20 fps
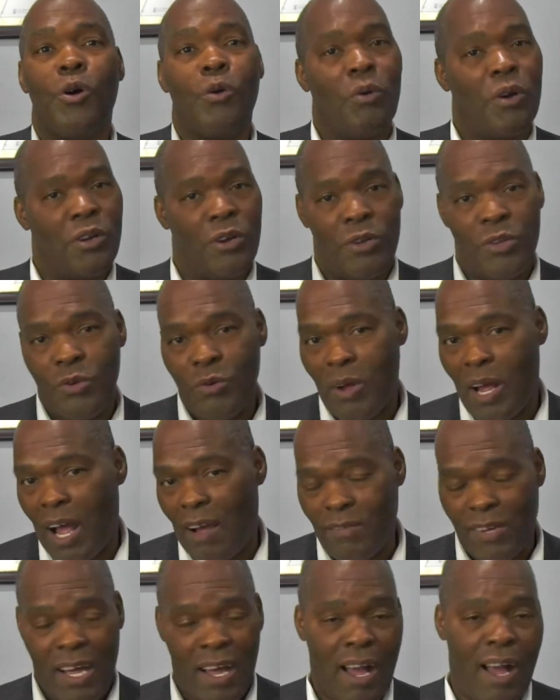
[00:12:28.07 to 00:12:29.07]
whether you
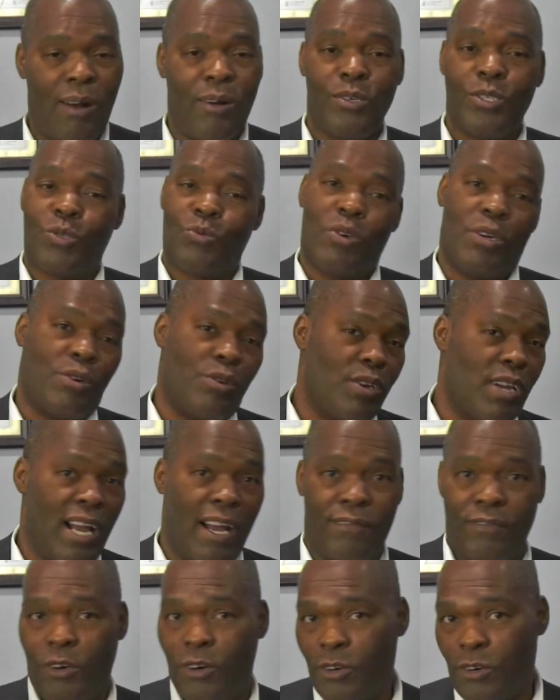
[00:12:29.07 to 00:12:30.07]
have a house, whether you
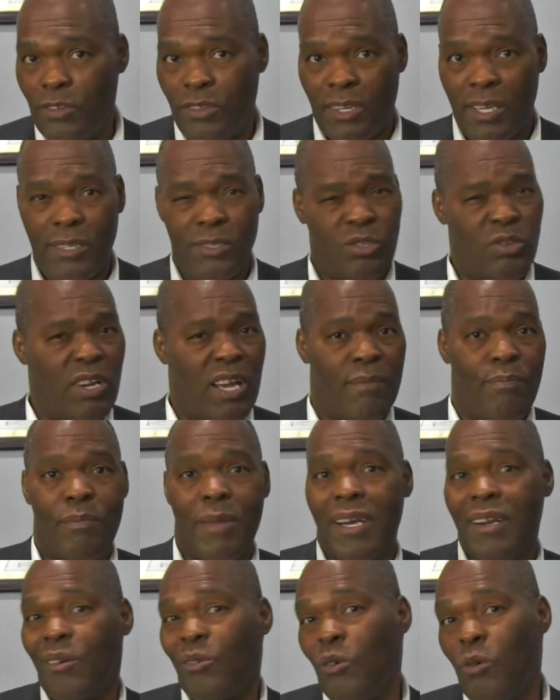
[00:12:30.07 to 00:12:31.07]
have other things, you have
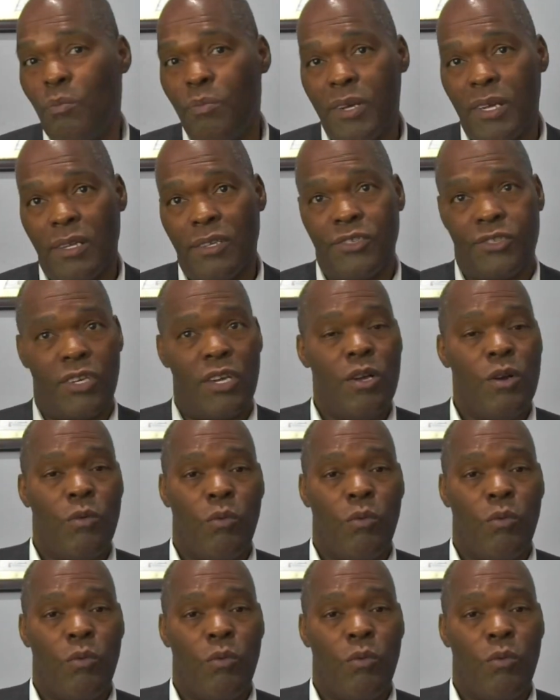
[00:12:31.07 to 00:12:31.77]
medical bills,